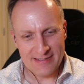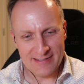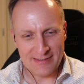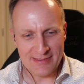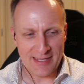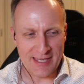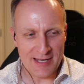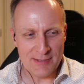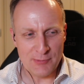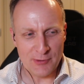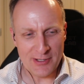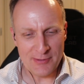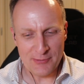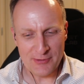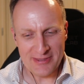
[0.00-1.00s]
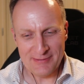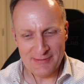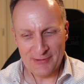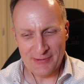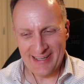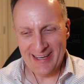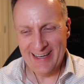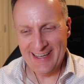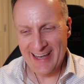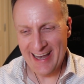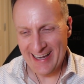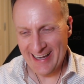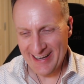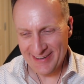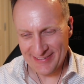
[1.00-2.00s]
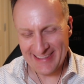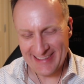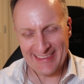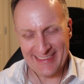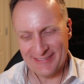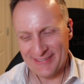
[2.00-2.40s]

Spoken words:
kind of put up with it. But at any rate,